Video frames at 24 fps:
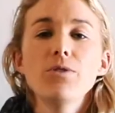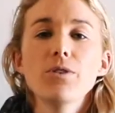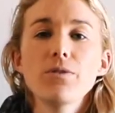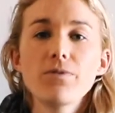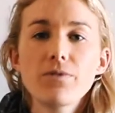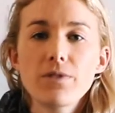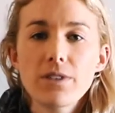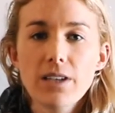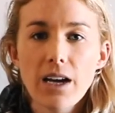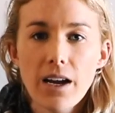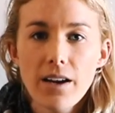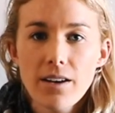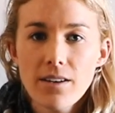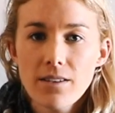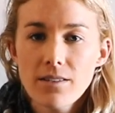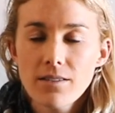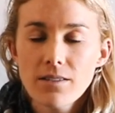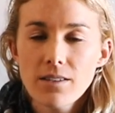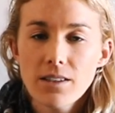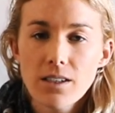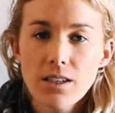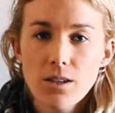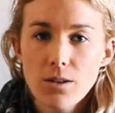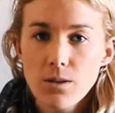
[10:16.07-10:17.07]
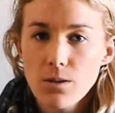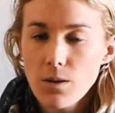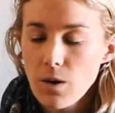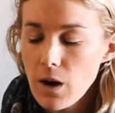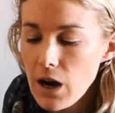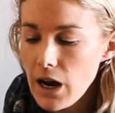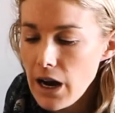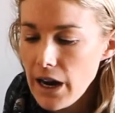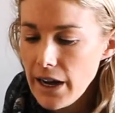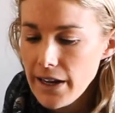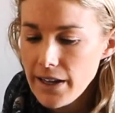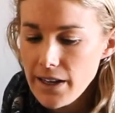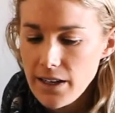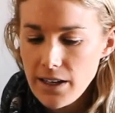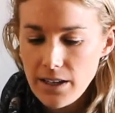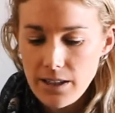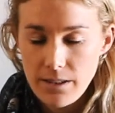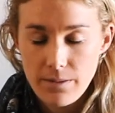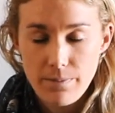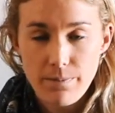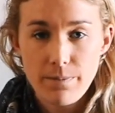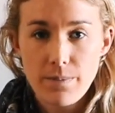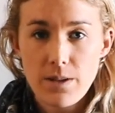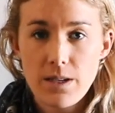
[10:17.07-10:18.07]
you've done your hike
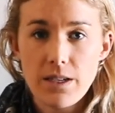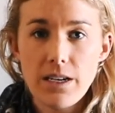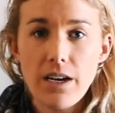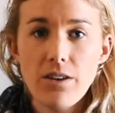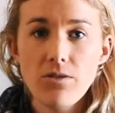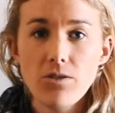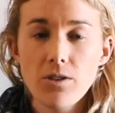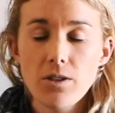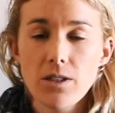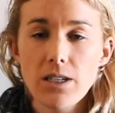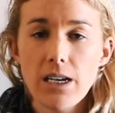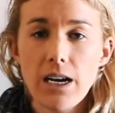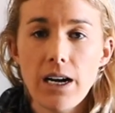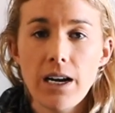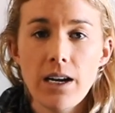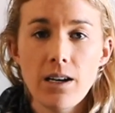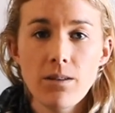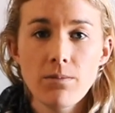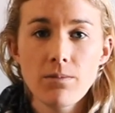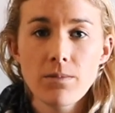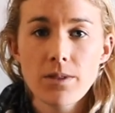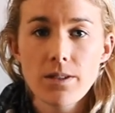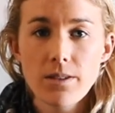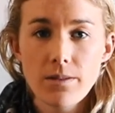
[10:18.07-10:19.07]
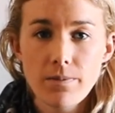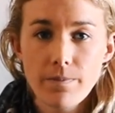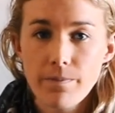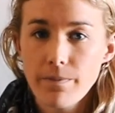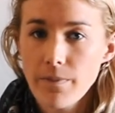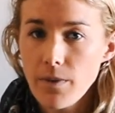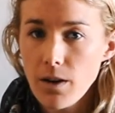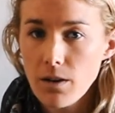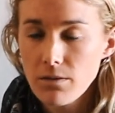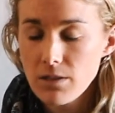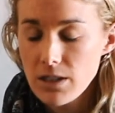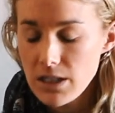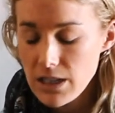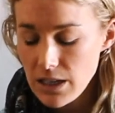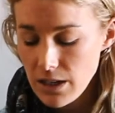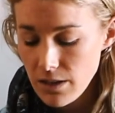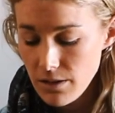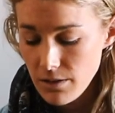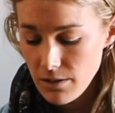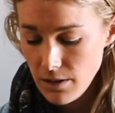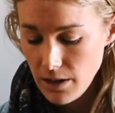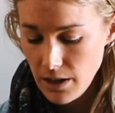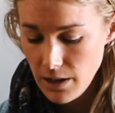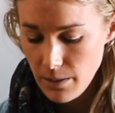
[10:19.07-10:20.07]
several times, obviously
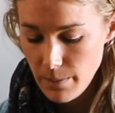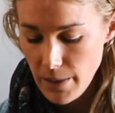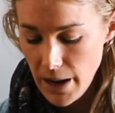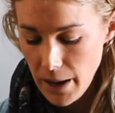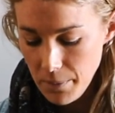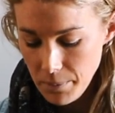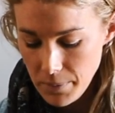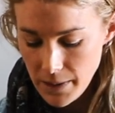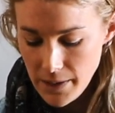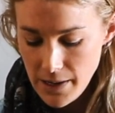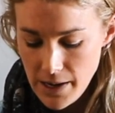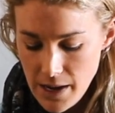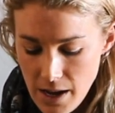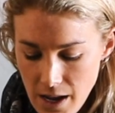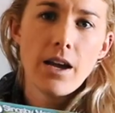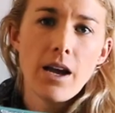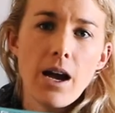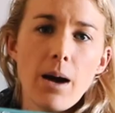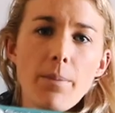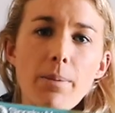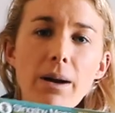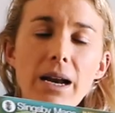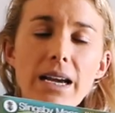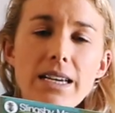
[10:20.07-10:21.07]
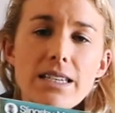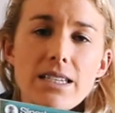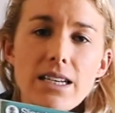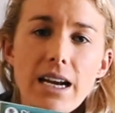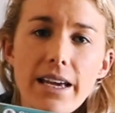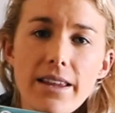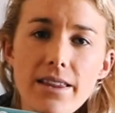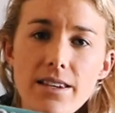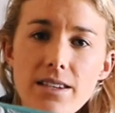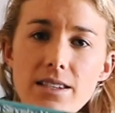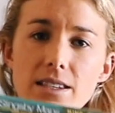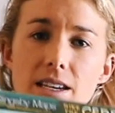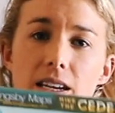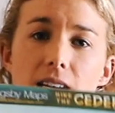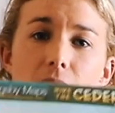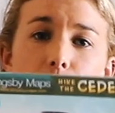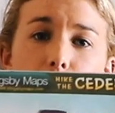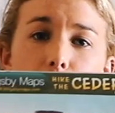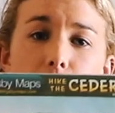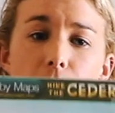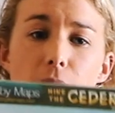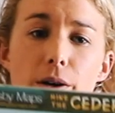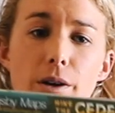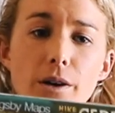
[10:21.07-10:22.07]
you don't need a map. A place like the
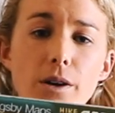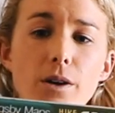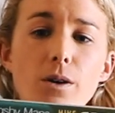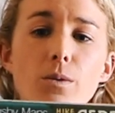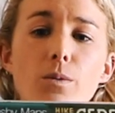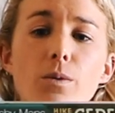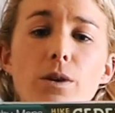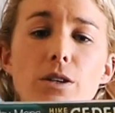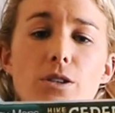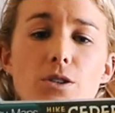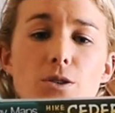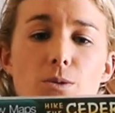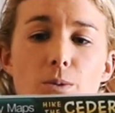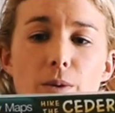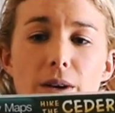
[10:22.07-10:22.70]
Cedarberg, which